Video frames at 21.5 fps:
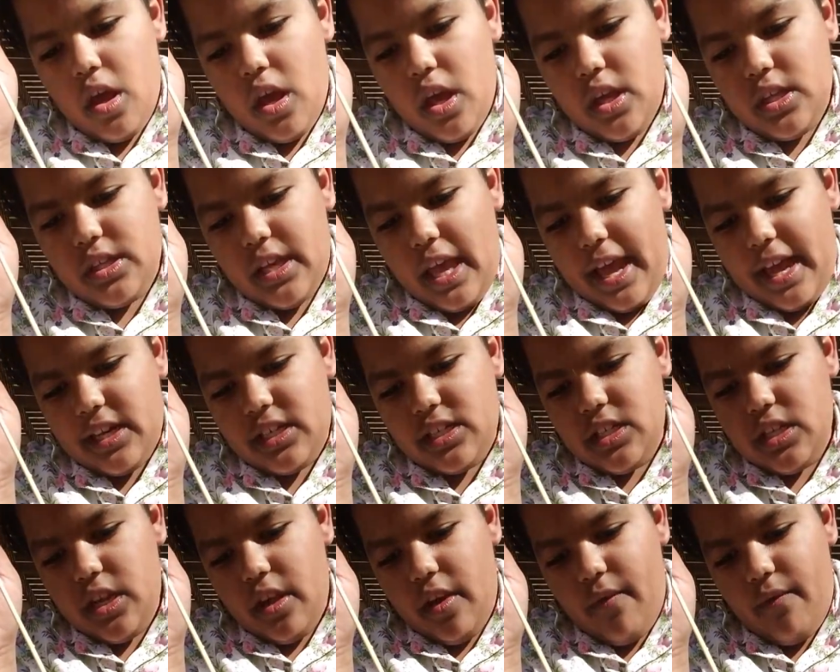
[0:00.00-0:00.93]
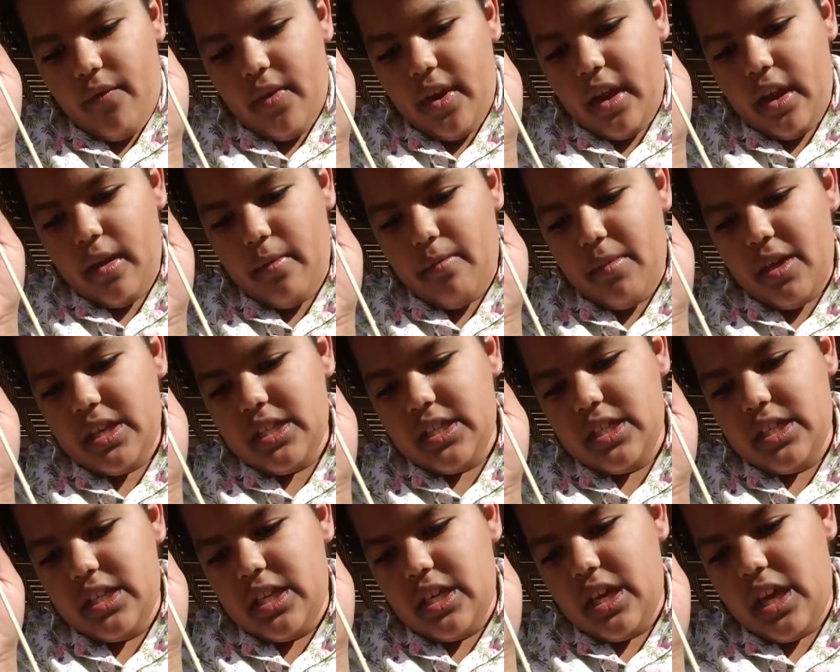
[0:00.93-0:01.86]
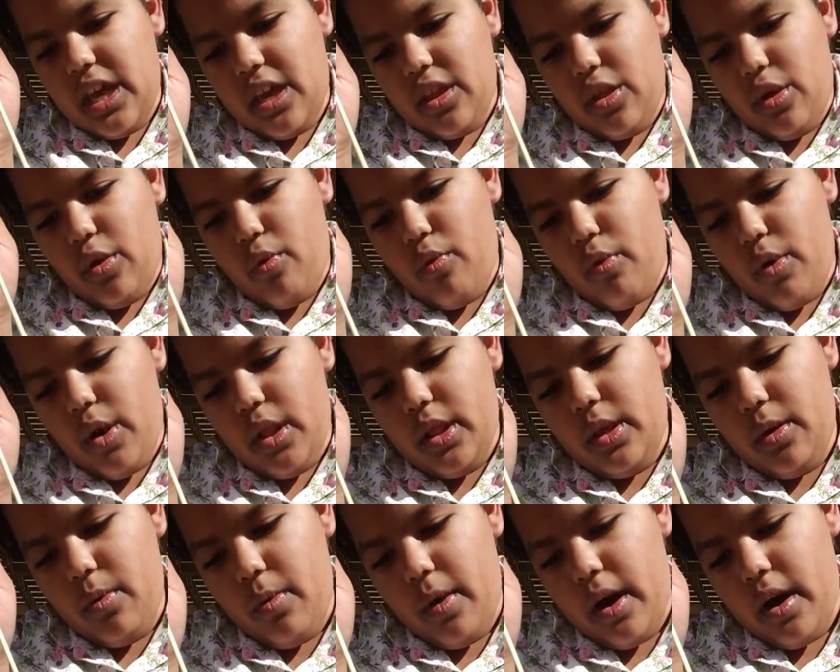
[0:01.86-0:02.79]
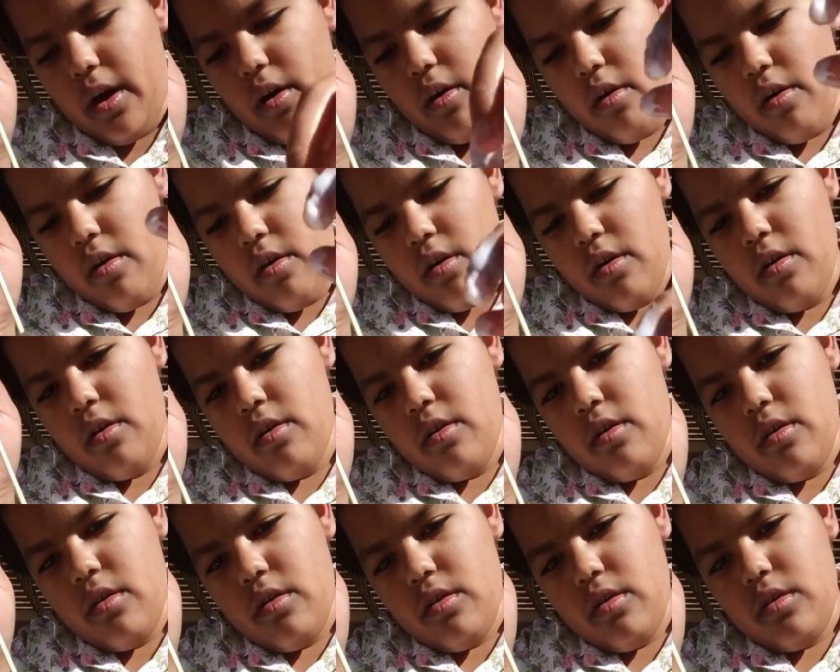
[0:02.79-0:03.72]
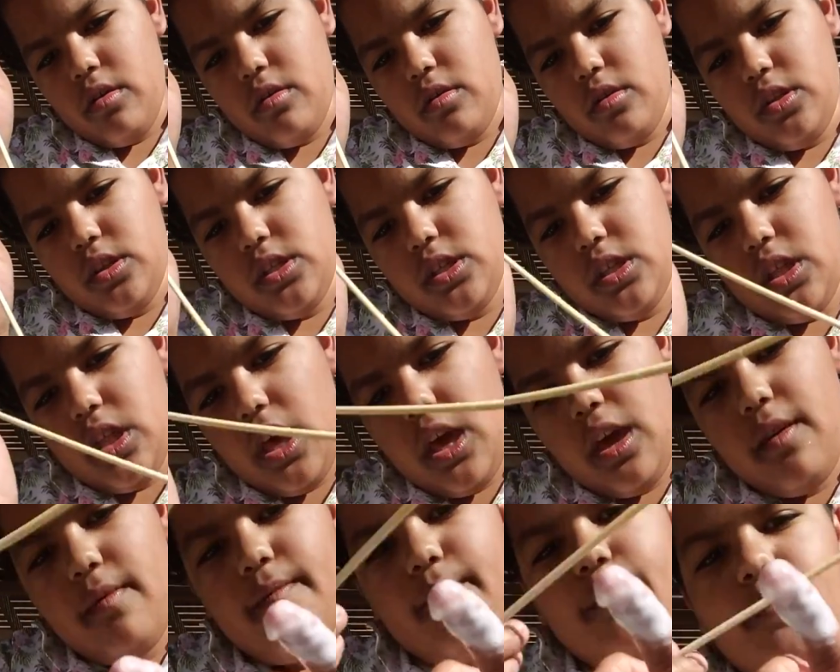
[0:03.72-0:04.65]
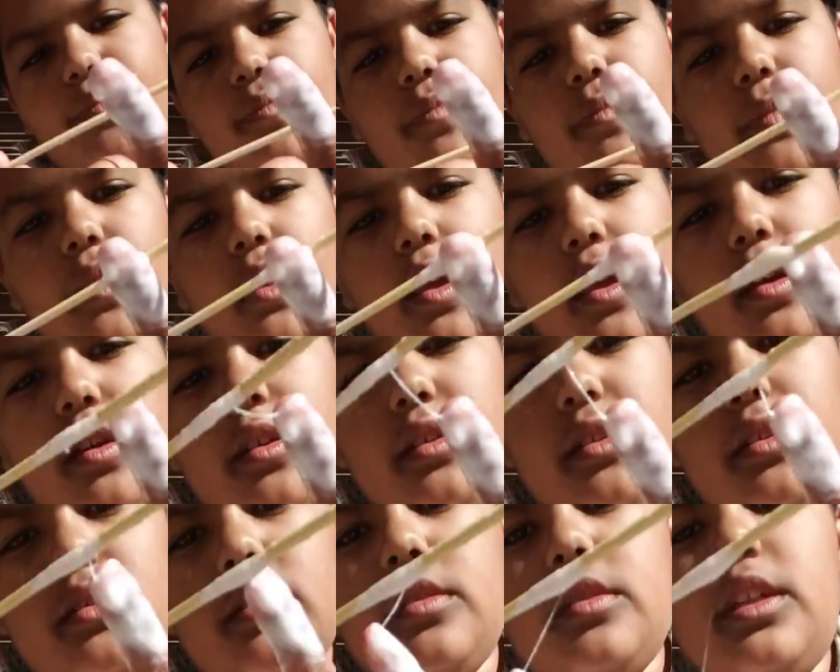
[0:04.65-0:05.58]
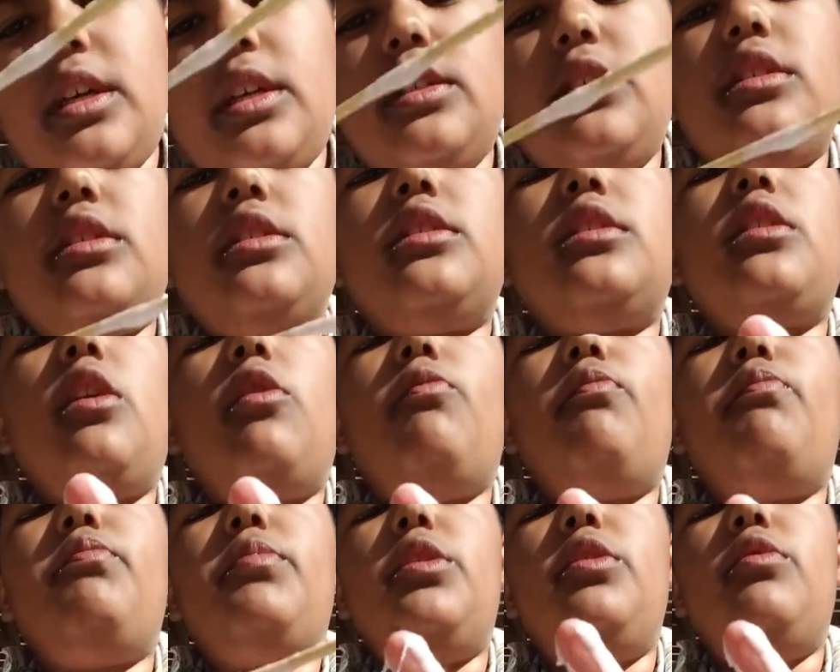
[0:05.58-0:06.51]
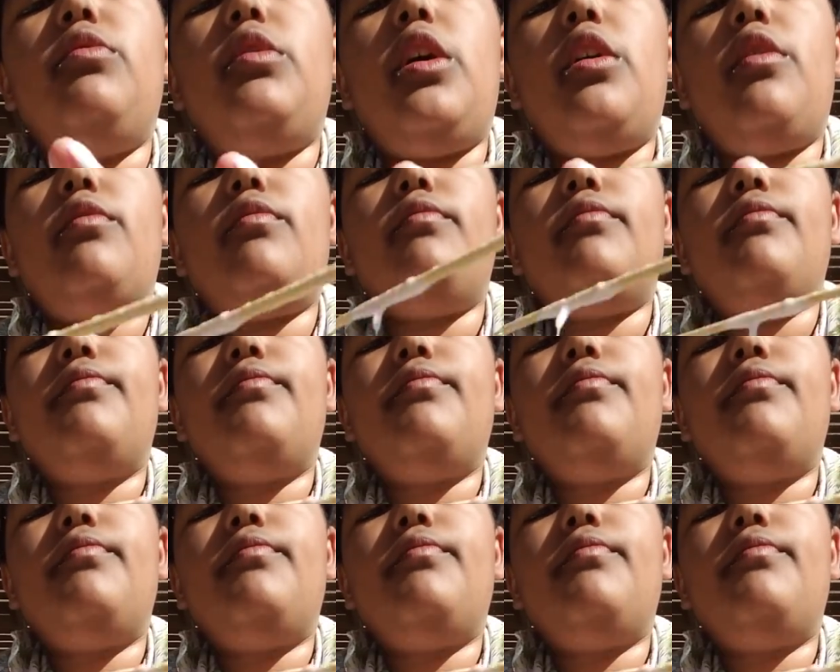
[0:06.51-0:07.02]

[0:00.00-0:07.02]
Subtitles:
It's actually freaking mixing together really well. You see that? That's just soap, you know.